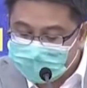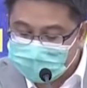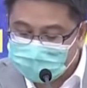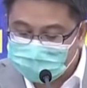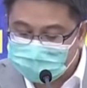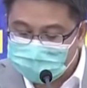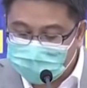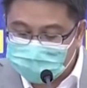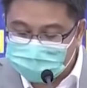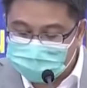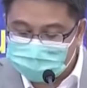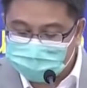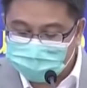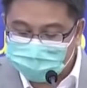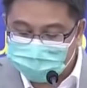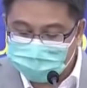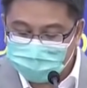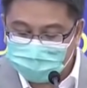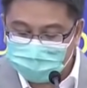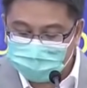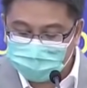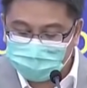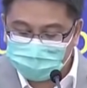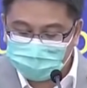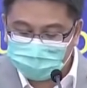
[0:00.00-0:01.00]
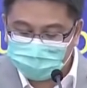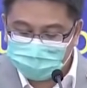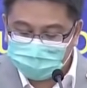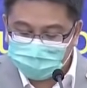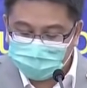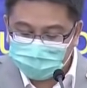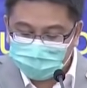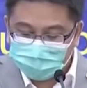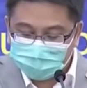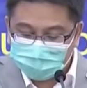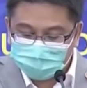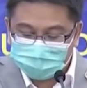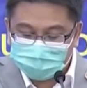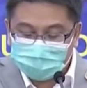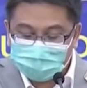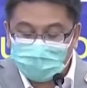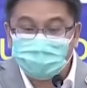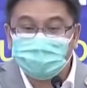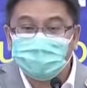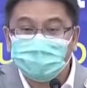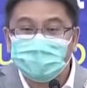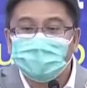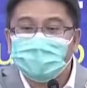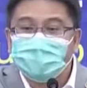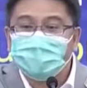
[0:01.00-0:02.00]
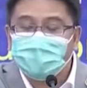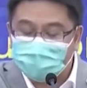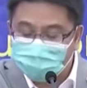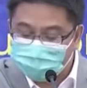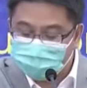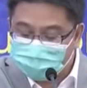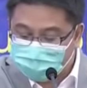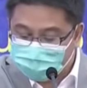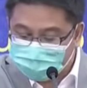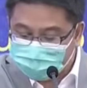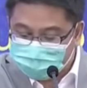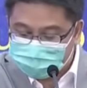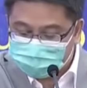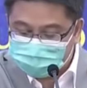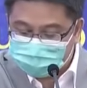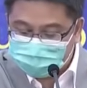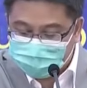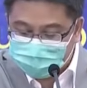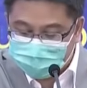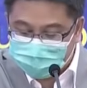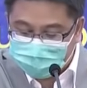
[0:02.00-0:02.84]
Now back to the crowded areas